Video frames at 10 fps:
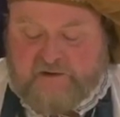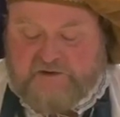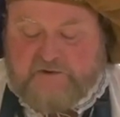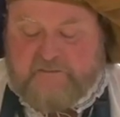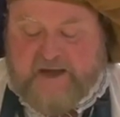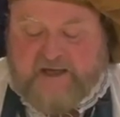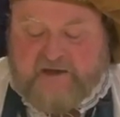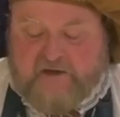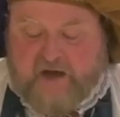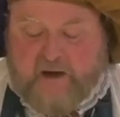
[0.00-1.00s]
to make
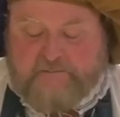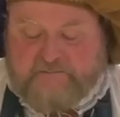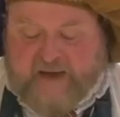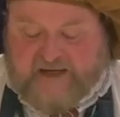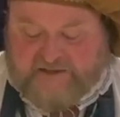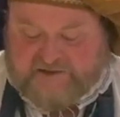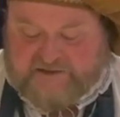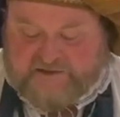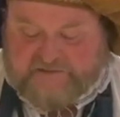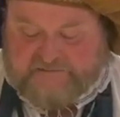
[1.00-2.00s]
a
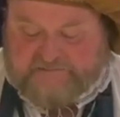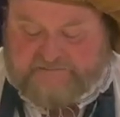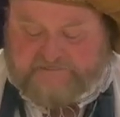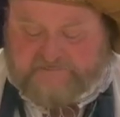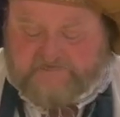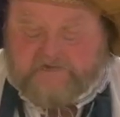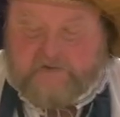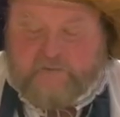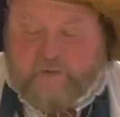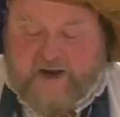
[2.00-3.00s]
paste.
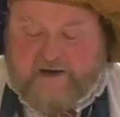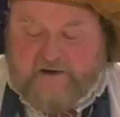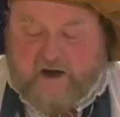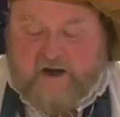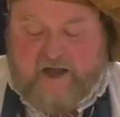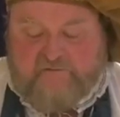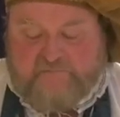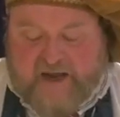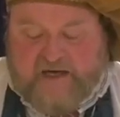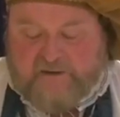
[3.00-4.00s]
When I have
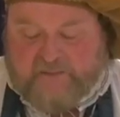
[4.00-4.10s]
made a